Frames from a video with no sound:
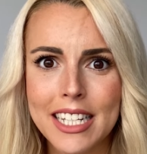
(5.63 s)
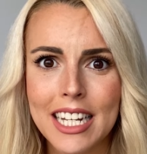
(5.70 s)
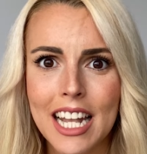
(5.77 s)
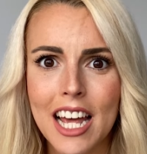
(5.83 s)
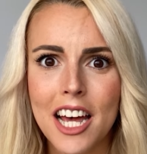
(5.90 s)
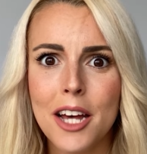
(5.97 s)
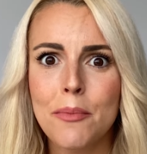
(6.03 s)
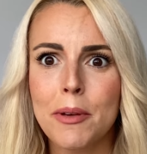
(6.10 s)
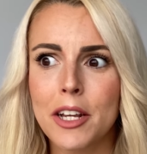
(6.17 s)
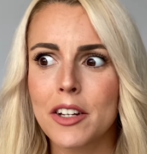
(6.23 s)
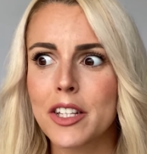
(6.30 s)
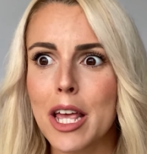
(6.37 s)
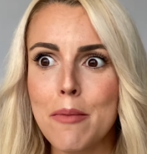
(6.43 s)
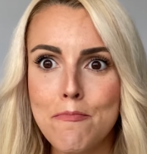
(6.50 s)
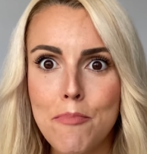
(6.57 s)
to learn because
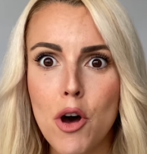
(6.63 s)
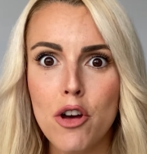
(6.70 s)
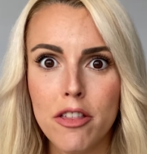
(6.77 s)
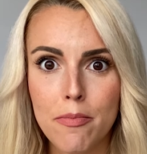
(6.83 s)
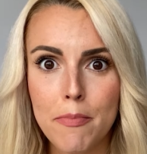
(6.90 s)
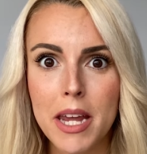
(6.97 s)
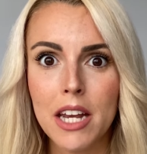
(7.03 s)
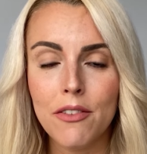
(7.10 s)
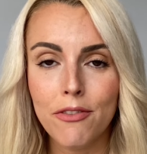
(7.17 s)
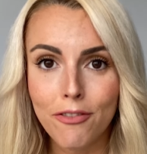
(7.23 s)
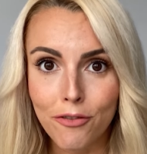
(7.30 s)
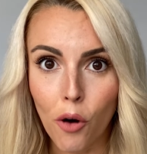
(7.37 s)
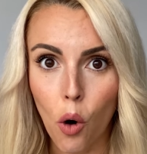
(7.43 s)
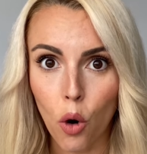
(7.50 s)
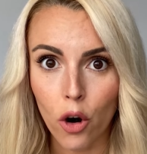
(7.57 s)
they both mean
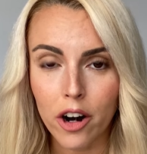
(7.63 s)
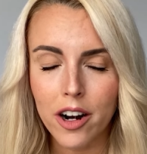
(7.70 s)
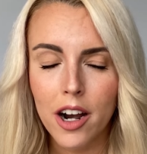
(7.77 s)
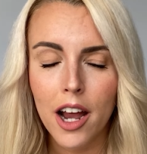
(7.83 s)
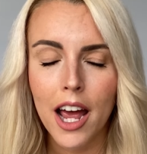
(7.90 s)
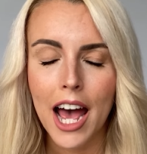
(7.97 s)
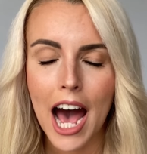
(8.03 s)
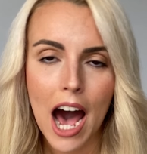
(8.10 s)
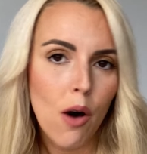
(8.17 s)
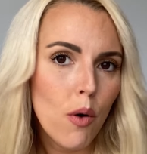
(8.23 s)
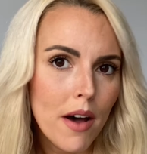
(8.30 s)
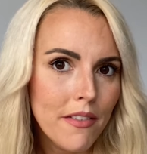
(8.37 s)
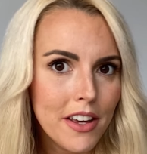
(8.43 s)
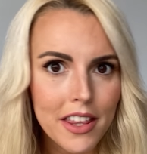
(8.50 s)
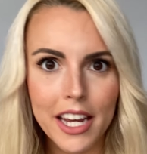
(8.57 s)
for.
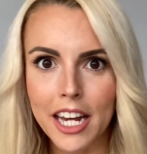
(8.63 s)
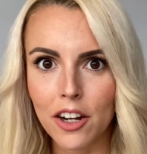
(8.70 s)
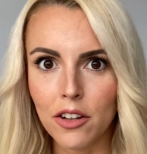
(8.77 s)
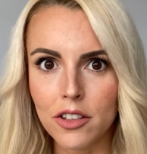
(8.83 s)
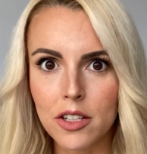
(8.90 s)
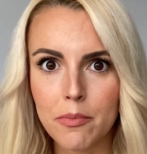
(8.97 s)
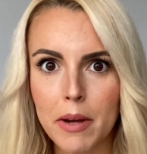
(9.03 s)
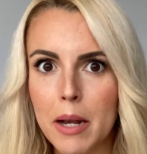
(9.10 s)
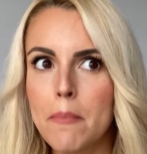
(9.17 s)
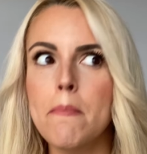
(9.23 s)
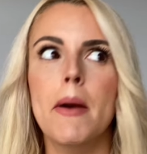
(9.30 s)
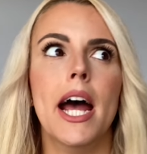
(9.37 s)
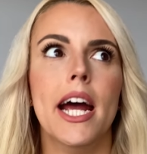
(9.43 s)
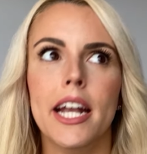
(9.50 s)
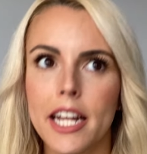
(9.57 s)
However, they can also mean
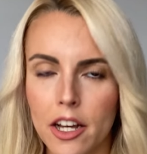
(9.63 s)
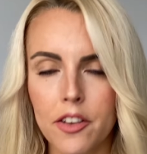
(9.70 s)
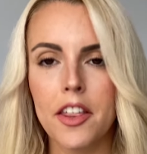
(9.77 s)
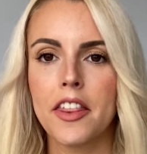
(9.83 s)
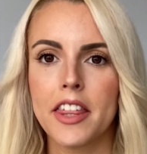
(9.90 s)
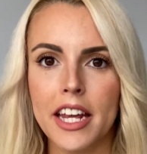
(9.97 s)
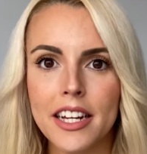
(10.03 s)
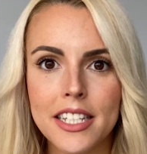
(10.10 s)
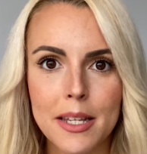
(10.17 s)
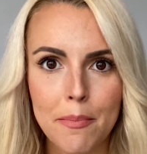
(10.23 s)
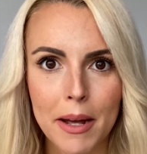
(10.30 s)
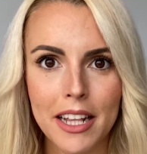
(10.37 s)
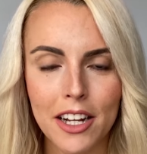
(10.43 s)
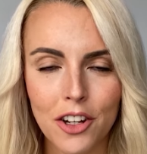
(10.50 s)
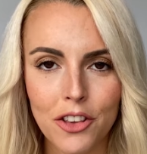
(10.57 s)
many other things
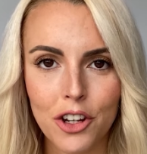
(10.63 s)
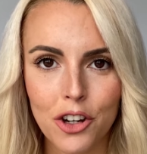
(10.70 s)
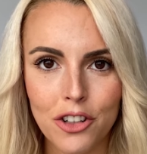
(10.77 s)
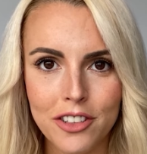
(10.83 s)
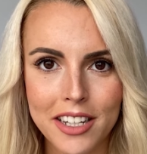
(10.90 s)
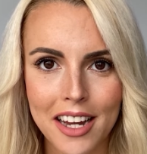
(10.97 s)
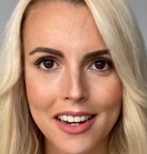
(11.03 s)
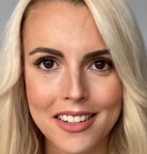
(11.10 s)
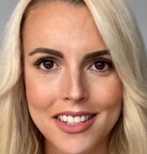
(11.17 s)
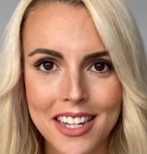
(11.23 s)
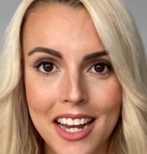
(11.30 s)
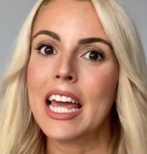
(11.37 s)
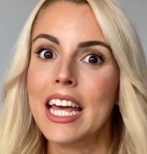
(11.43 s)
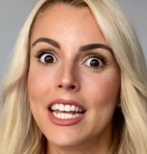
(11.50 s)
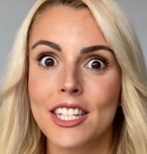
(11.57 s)
depending on the context.
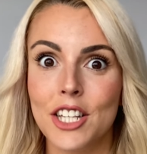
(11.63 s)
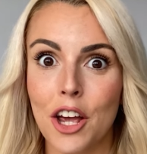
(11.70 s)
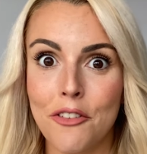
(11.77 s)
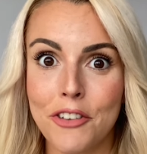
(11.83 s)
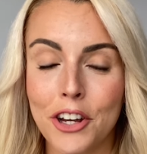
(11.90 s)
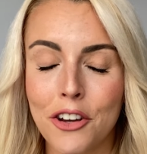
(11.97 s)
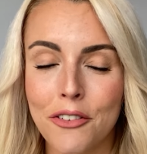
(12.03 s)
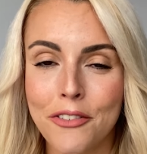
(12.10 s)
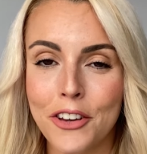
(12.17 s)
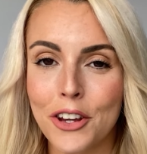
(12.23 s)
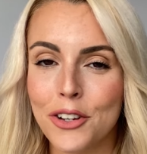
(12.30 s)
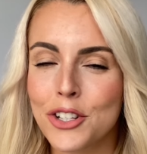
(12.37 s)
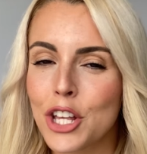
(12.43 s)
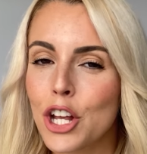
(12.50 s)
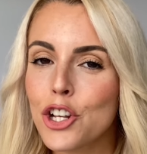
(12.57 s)
So if you're
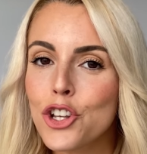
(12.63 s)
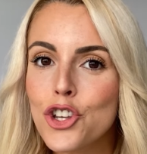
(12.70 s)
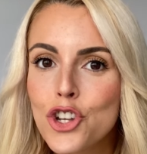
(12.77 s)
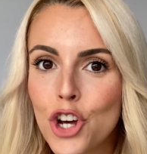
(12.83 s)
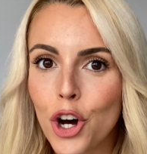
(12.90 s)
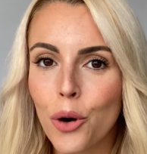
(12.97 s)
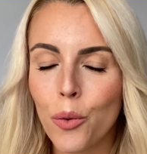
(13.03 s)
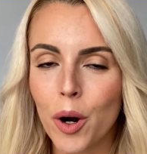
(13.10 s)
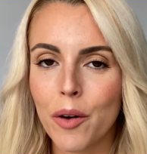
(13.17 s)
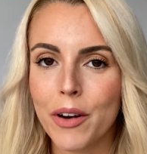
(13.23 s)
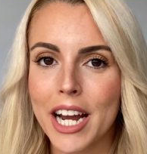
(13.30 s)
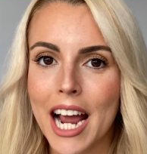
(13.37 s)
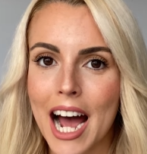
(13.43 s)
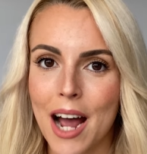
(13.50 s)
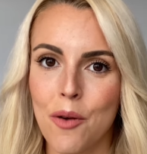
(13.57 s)
confused, don't
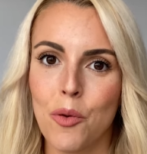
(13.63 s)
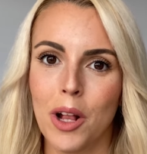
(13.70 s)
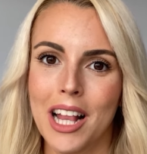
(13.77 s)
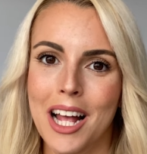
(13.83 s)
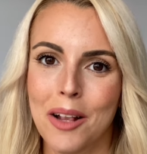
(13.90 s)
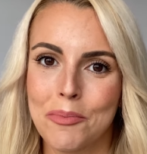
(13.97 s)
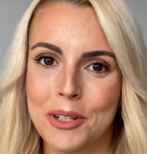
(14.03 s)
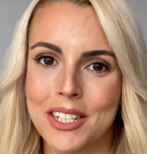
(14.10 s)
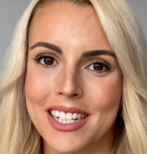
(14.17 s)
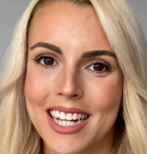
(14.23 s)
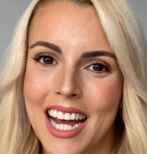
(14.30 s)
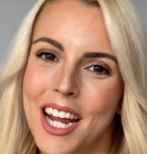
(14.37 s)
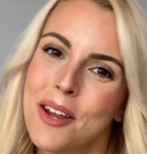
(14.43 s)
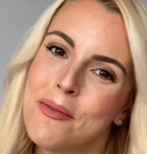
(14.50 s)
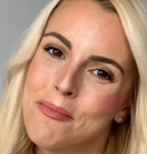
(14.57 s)
worry, I will help you
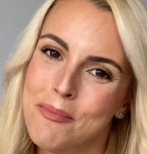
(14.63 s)
today.